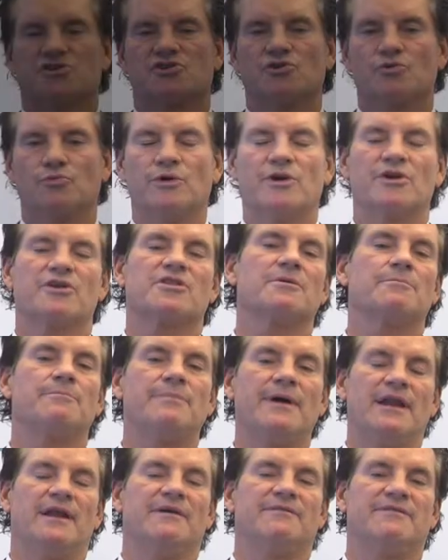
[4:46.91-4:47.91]
So what are the
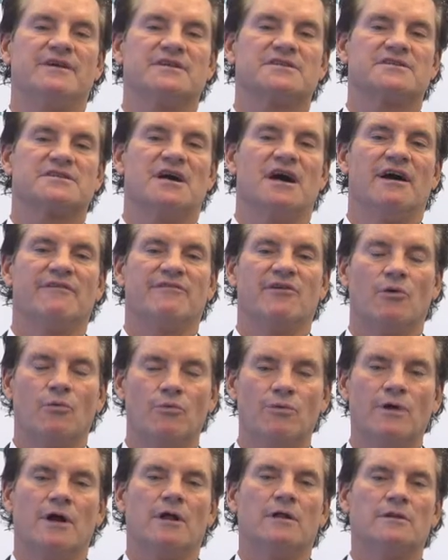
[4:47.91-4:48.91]
benefits of a
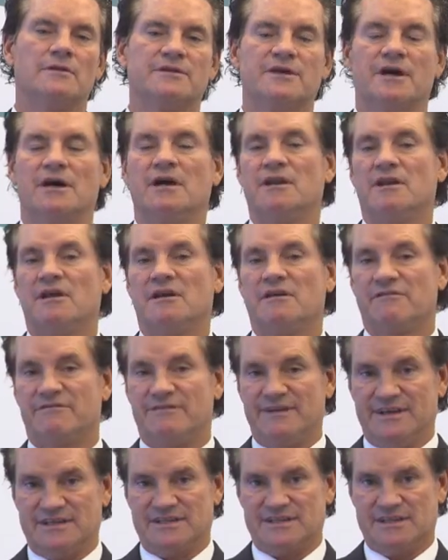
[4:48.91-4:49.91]
well-done
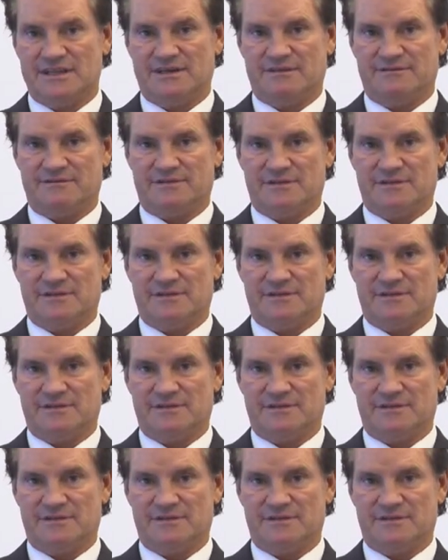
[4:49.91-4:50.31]
facelift?